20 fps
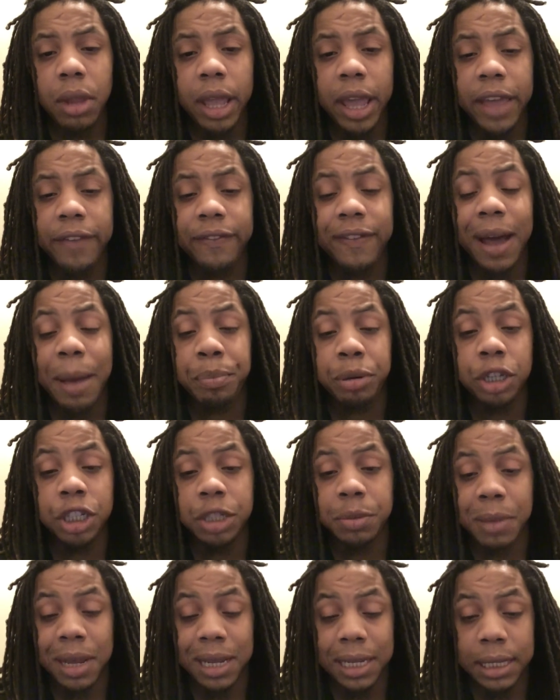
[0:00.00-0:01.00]
if I
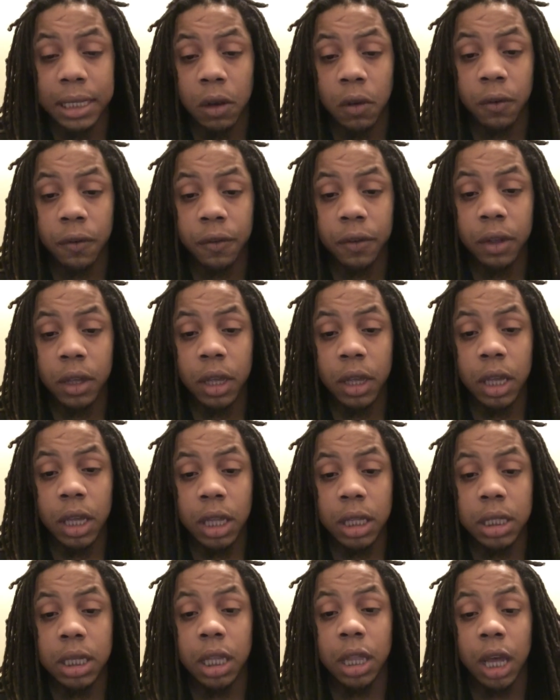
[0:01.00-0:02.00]
push myself
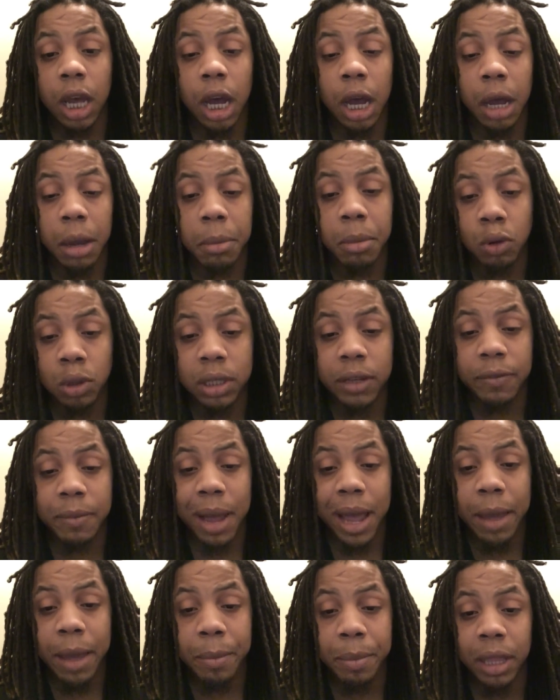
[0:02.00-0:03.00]
to the utmost of
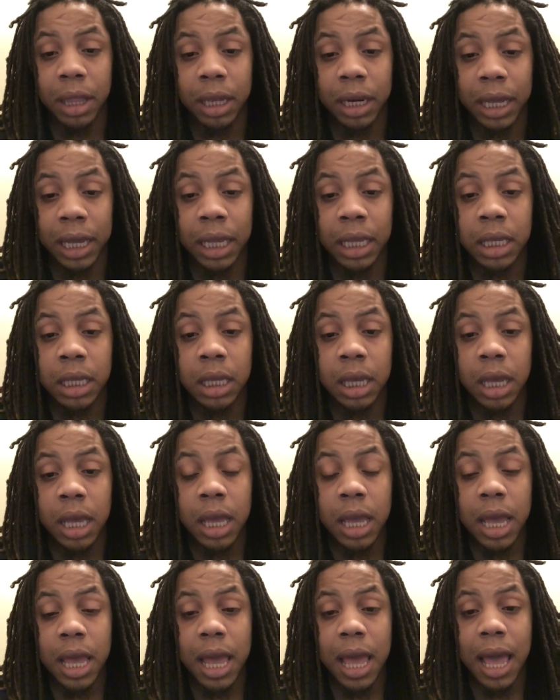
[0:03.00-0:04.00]
my ability,
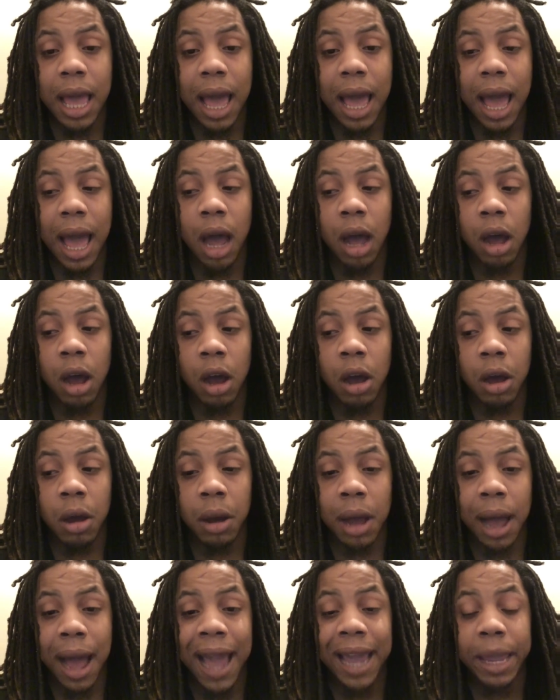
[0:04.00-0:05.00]

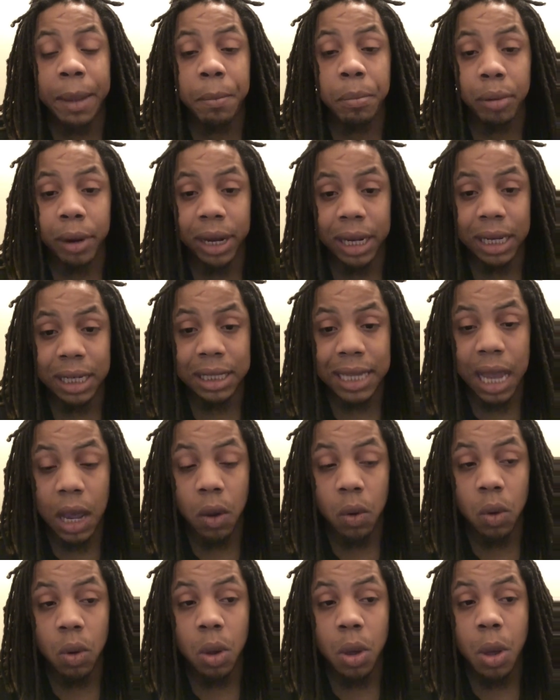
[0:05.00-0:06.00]
I can break us
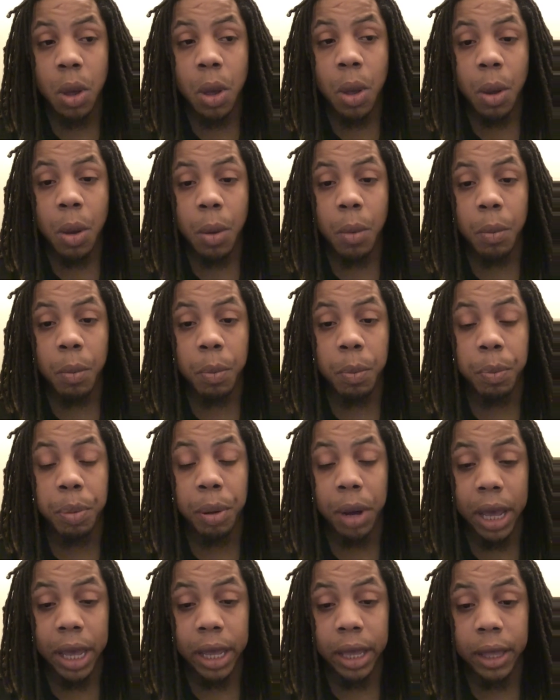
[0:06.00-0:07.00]
out.
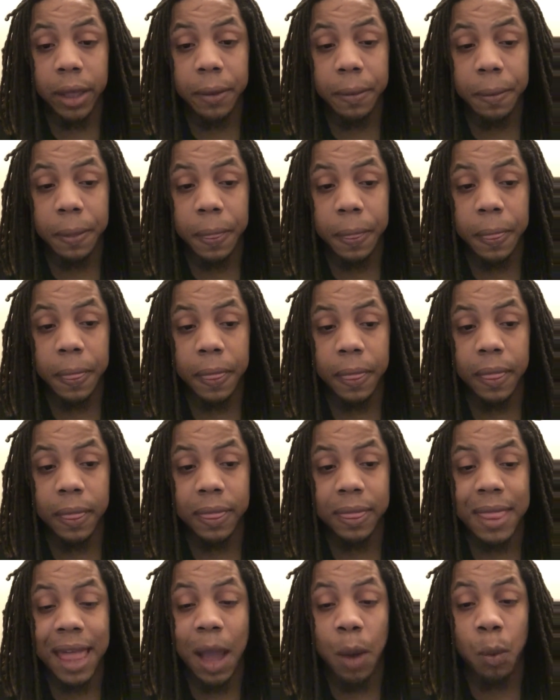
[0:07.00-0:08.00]
But
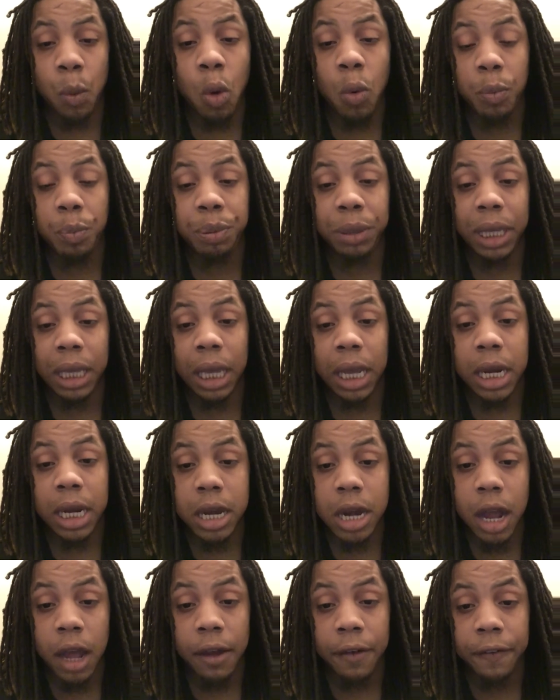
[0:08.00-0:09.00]
that won't be
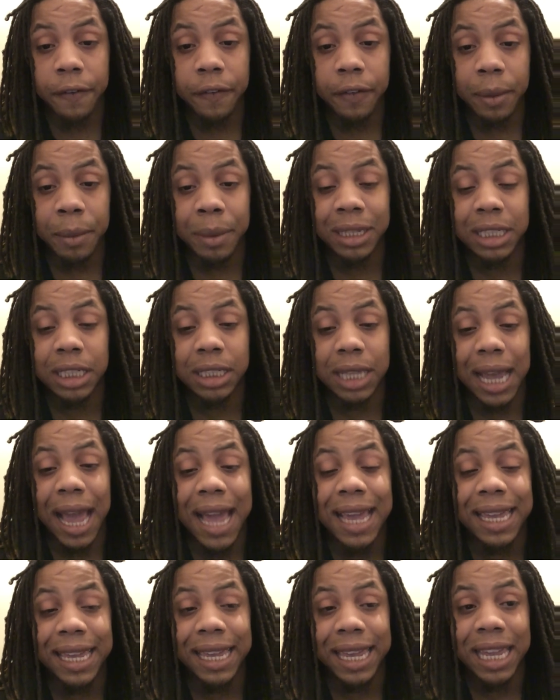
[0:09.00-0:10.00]
enough. I mean, she's like,
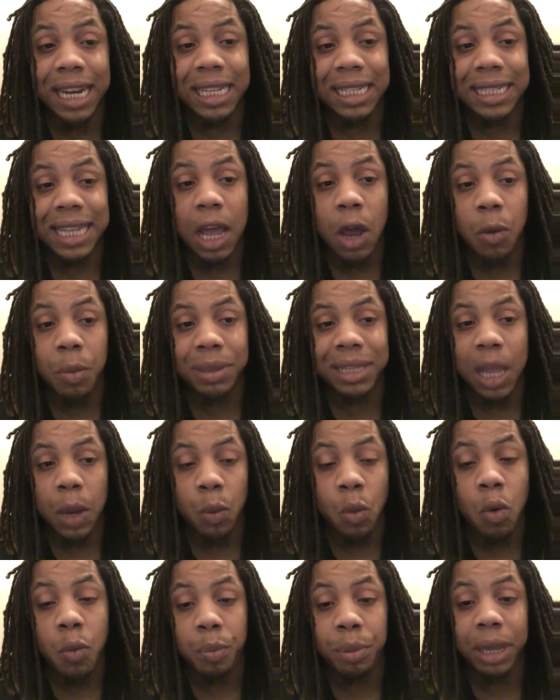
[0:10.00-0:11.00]
I can get us out, but
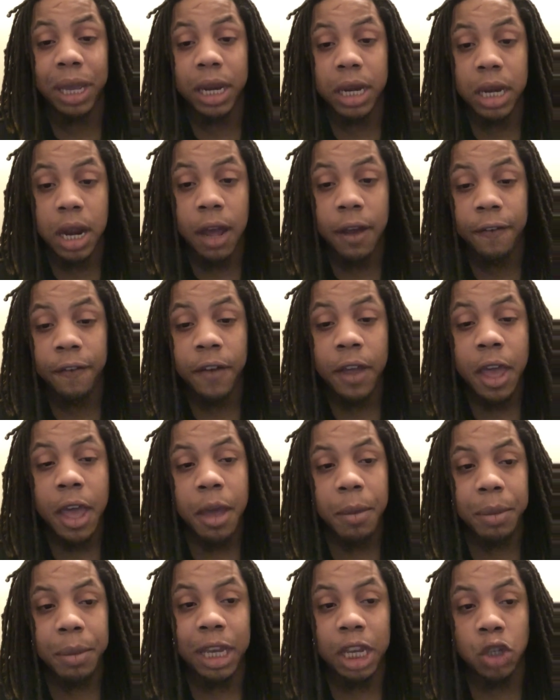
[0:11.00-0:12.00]
that won't be
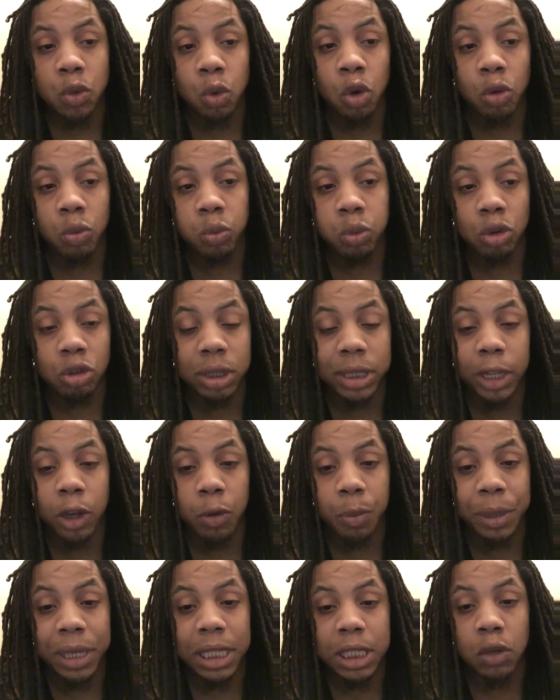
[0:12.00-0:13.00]
enough because we'll
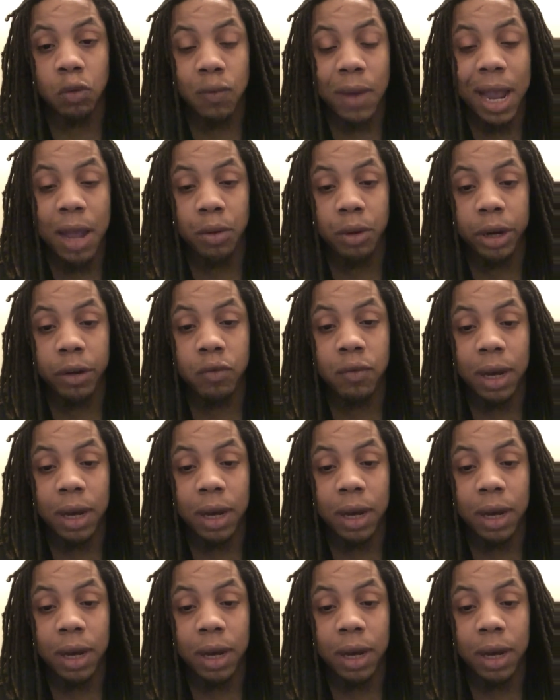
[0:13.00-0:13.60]
still be surrounded